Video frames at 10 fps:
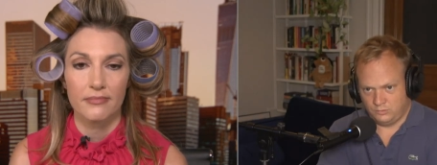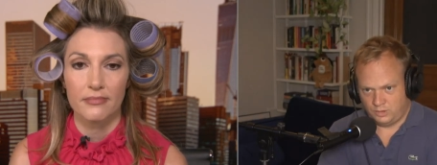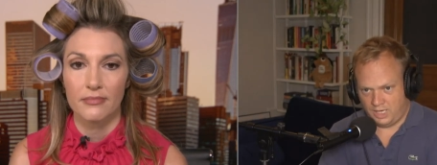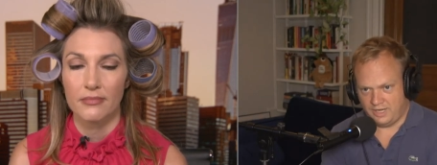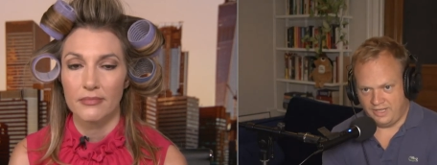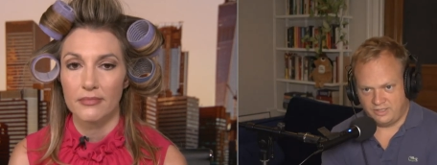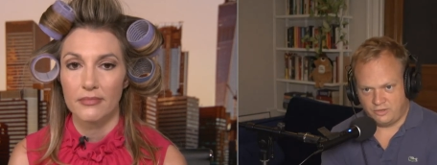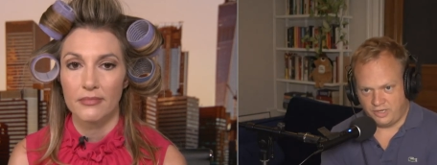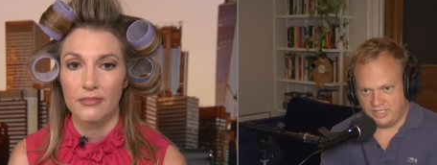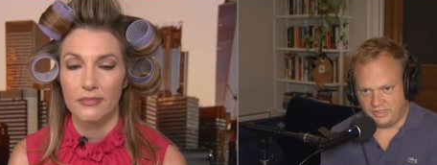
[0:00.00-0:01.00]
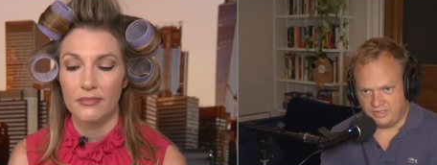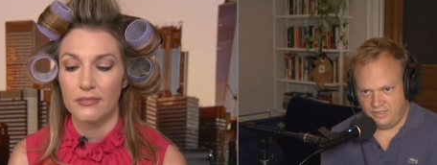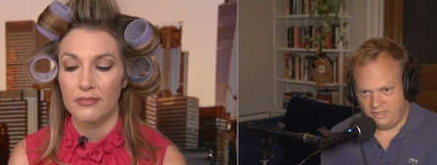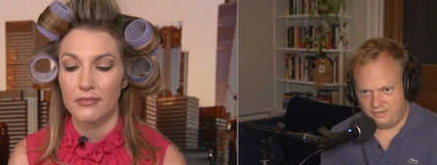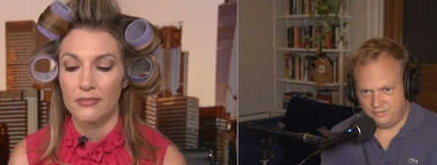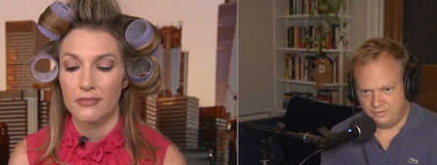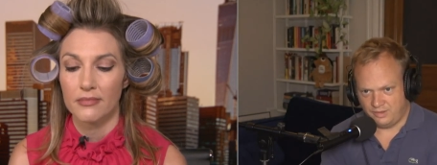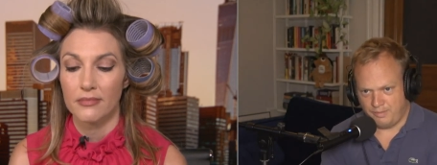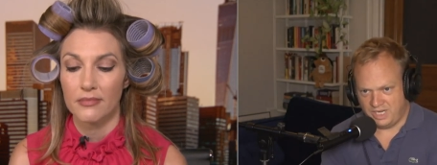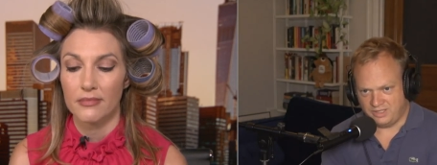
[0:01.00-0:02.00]
Speaker 1: God, that's crazy, isn't it?
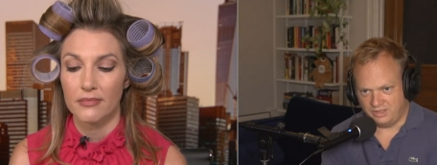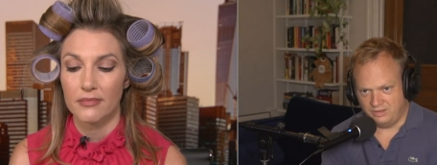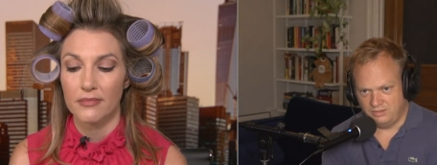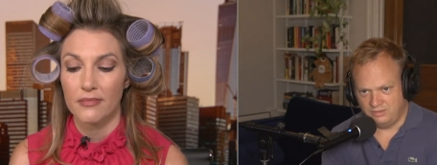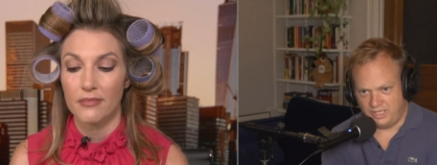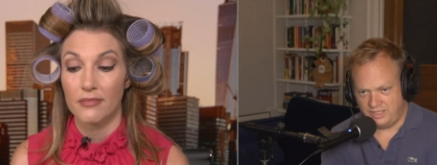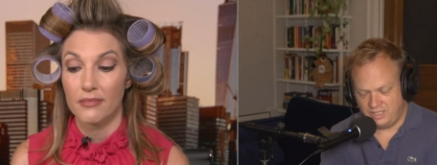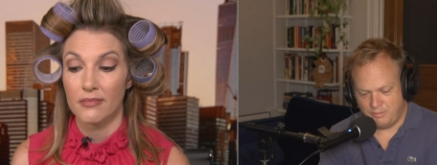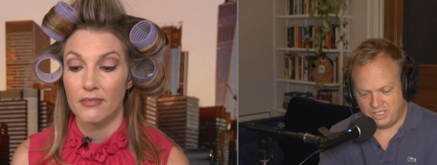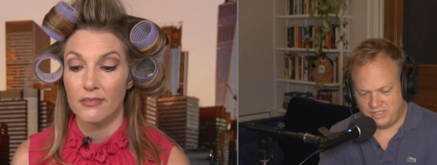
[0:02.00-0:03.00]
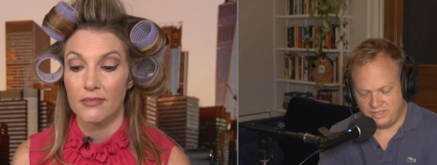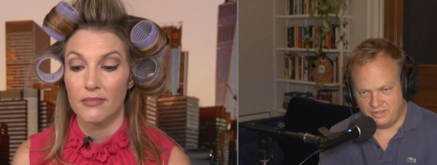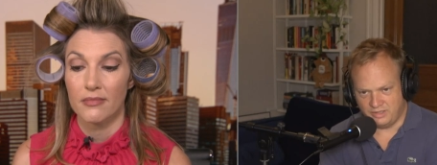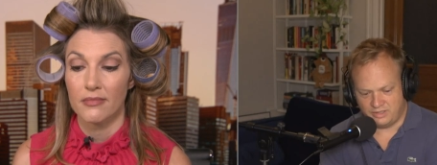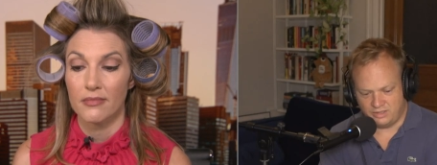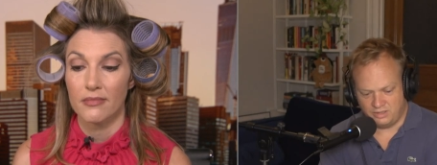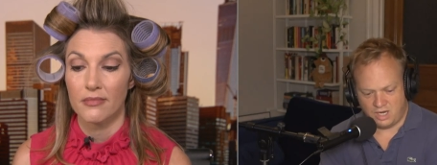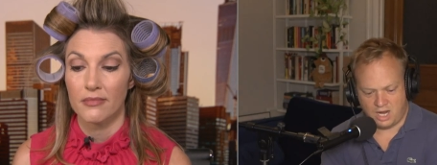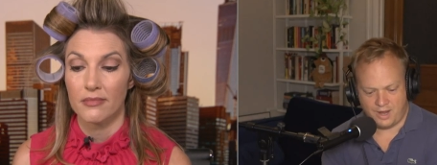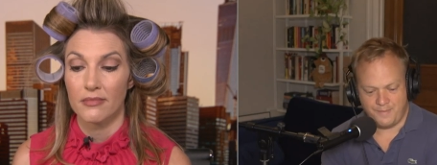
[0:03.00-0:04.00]
Amazing 18 months into this.
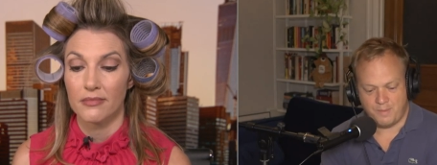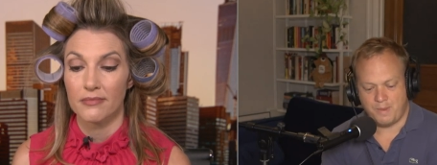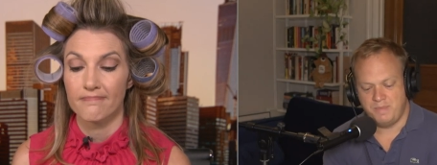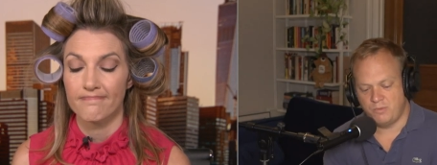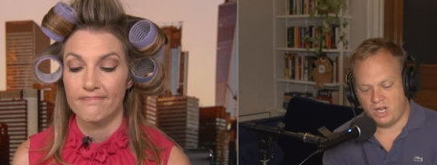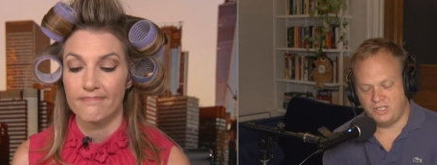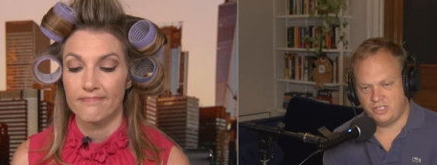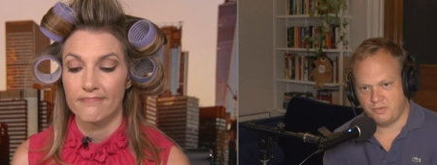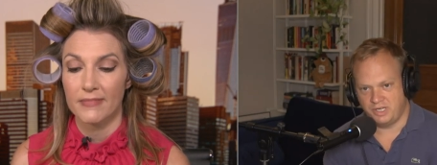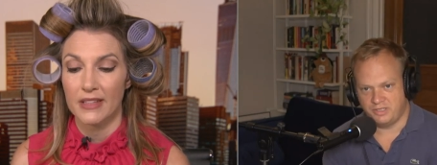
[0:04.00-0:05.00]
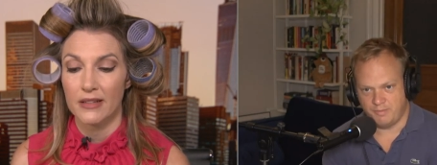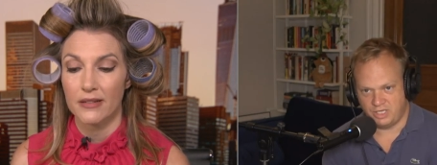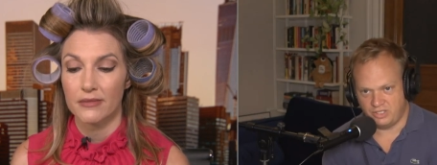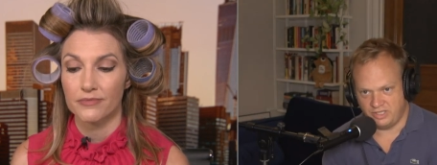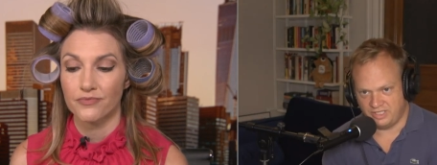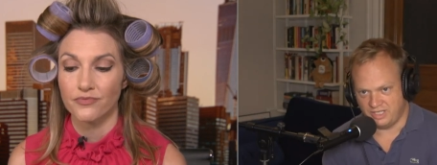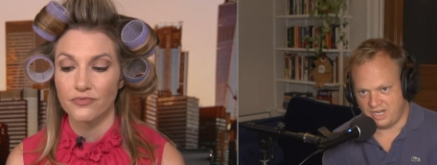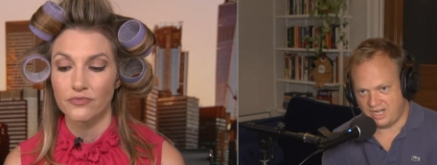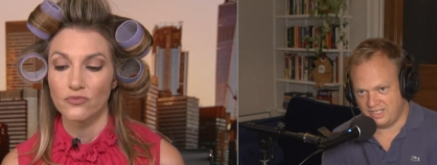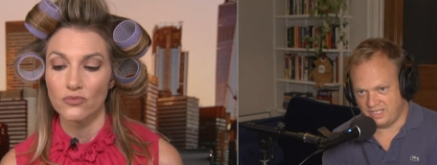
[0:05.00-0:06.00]
Uh, meanwhile, I just wanted to mention this, and
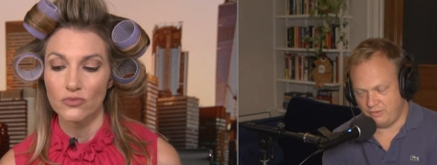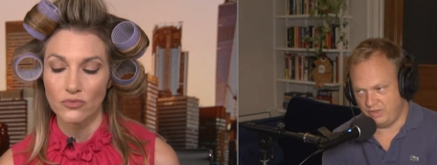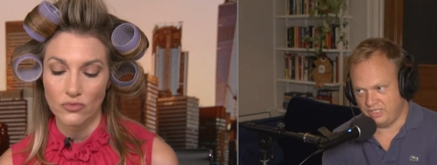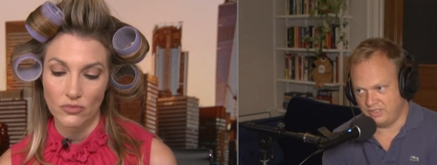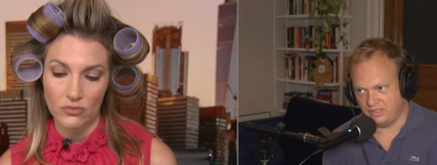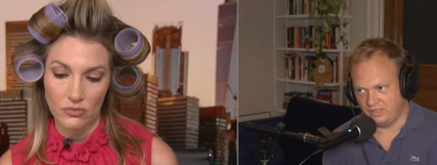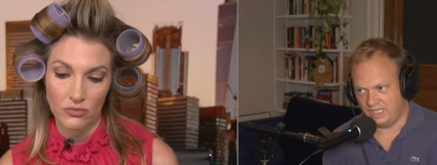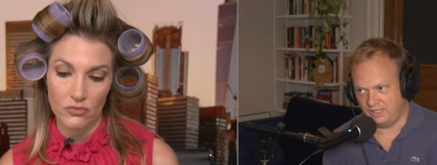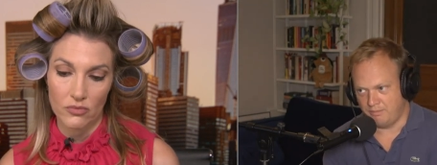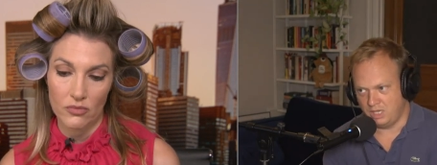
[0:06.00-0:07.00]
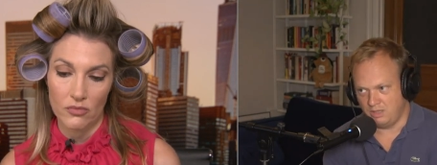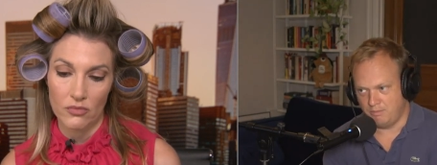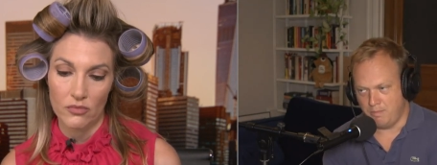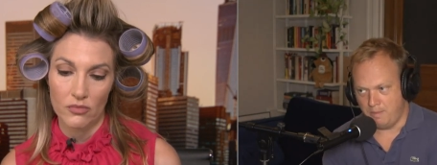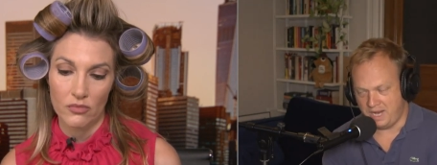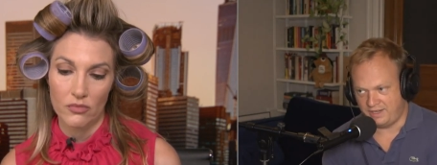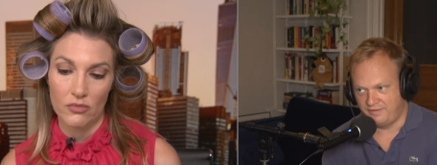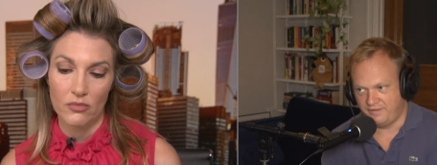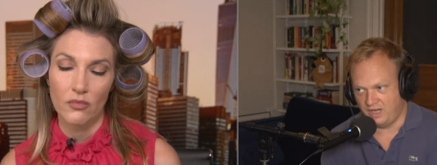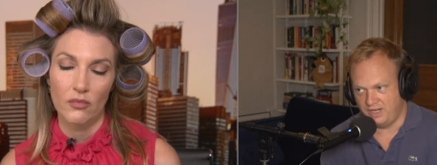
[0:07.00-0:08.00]
not as any reason to like eh, make
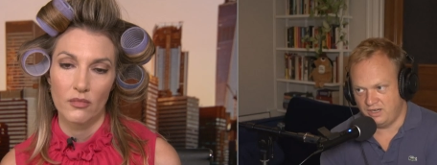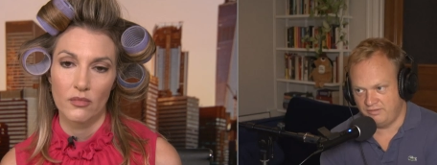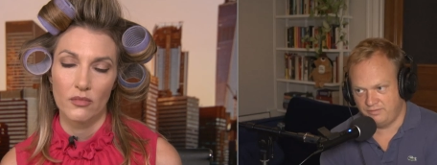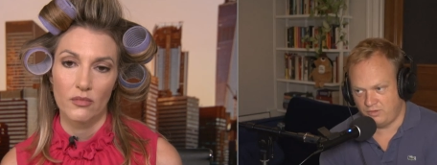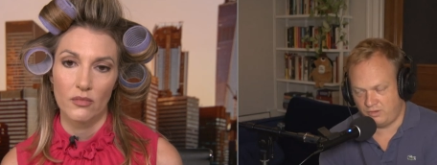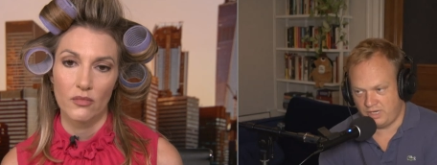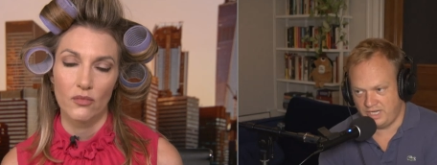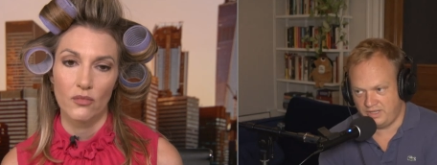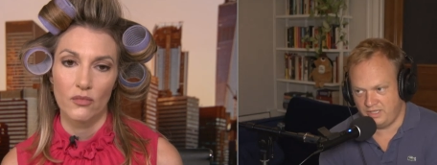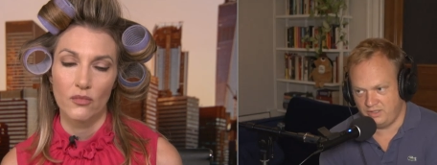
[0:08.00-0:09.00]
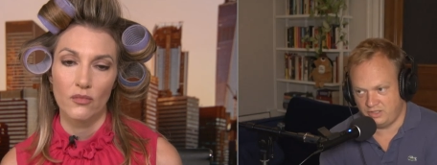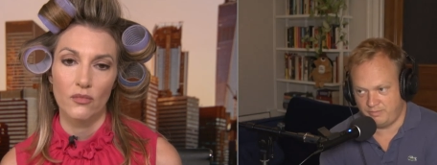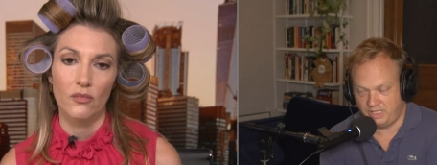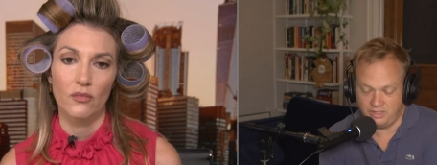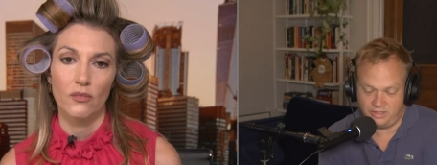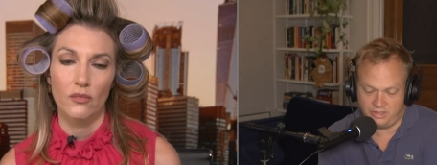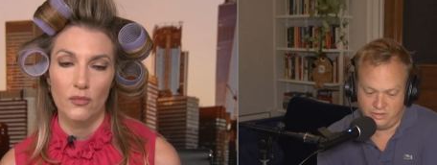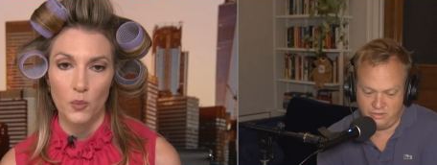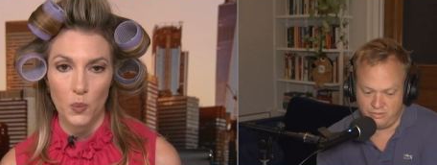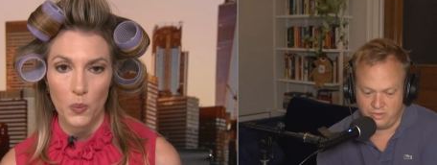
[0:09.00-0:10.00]
fun of or anything, just because
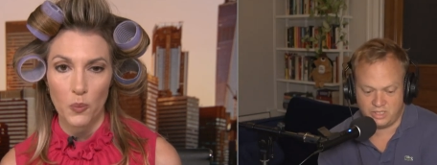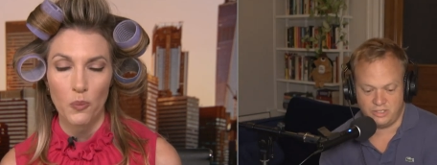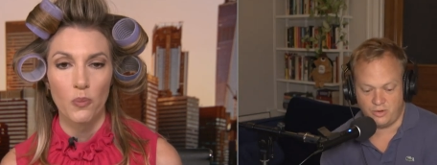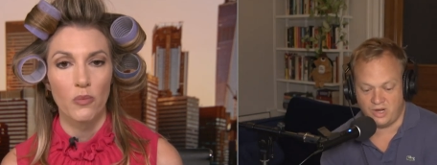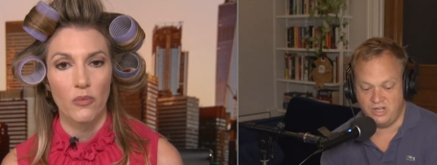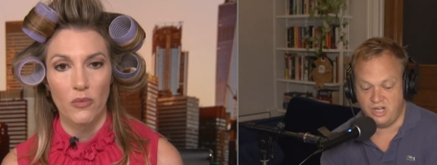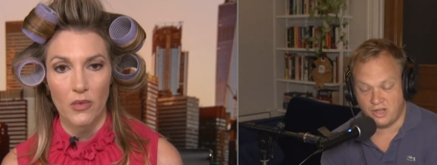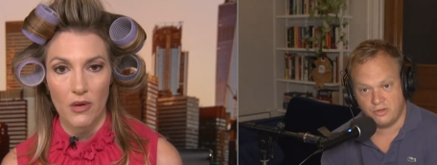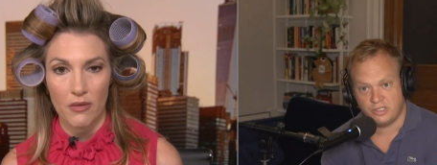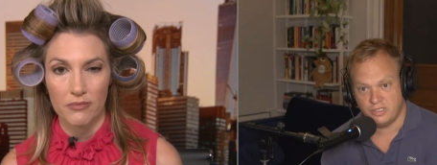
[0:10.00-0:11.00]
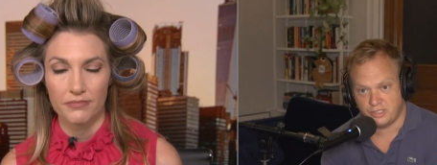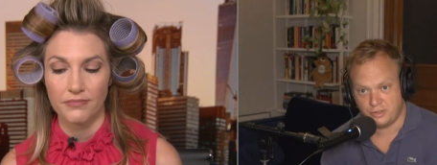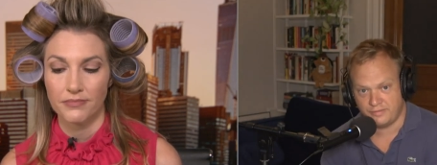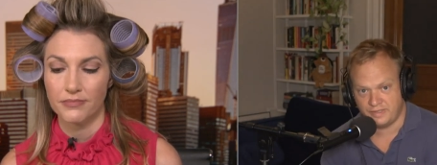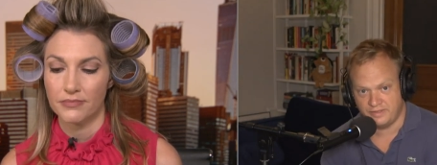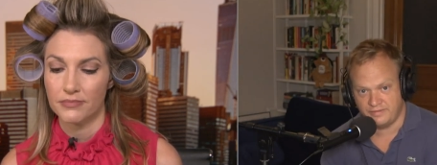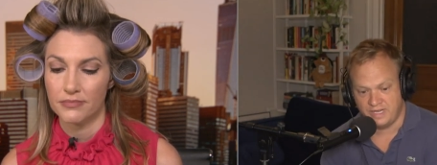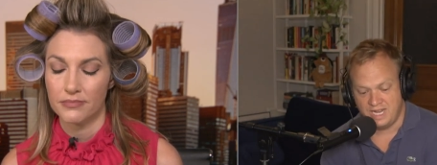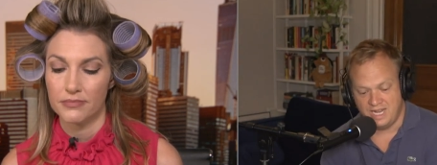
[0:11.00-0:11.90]
it's news. You know, another conservative